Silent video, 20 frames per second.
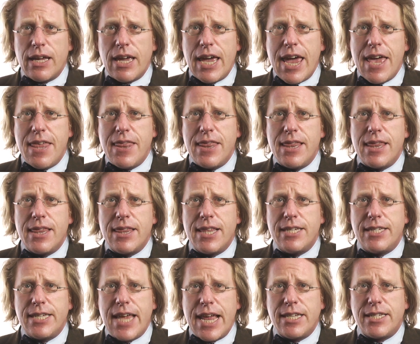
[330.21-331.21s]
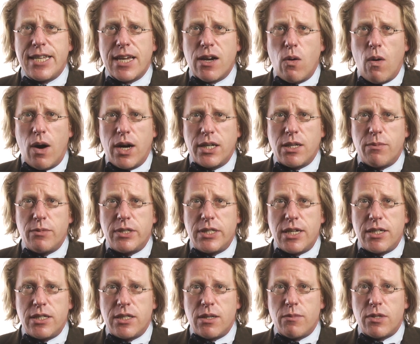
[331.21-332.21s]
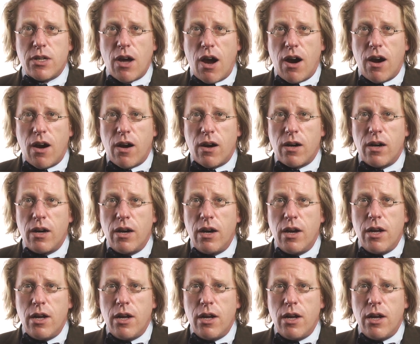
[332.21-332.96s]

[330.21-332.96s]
in the sense that quantum systems are.